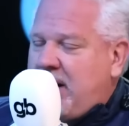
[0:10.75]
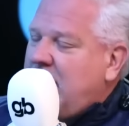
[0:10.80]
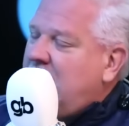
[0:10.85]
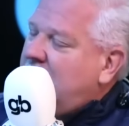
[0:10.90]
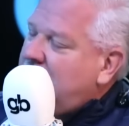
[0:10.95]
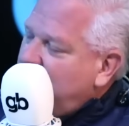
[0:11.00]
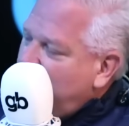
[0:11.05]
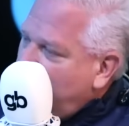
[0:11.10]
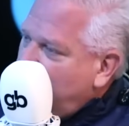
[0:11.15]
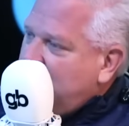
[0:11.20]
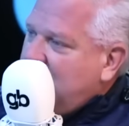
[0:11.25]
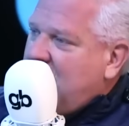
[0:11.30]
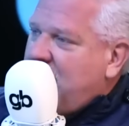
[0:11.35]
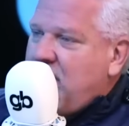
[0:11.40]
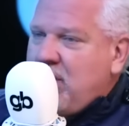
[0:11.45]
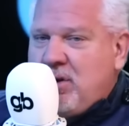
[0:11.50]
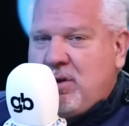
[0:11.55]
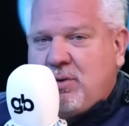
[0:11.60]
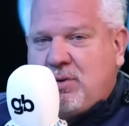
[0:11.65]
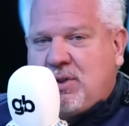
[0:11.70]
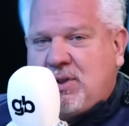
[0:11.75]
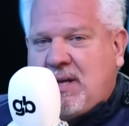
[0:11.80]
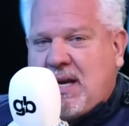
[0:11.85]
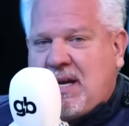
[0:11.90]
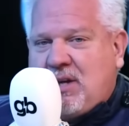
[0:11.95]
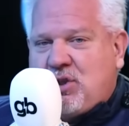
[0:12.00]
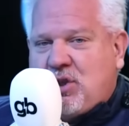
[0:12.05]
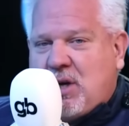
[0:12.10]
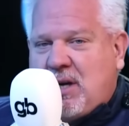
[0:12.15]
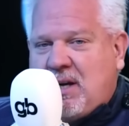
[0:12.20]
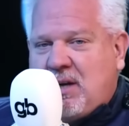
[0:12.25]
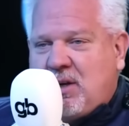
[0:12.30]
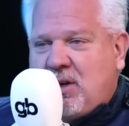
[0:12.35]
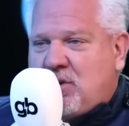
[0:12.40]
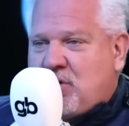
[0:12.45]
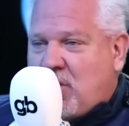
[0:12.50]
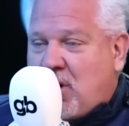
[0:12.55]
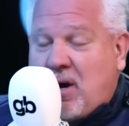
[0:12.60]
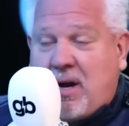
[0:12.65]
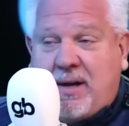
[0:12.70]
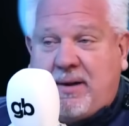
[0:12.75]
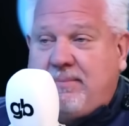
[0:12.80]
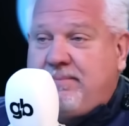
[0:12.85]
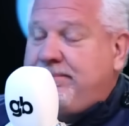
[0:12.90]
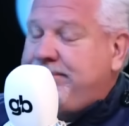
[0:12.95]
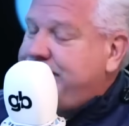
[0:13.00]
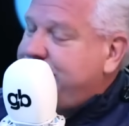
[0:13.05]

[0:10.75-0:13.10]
And I know we have a new station in Detroit.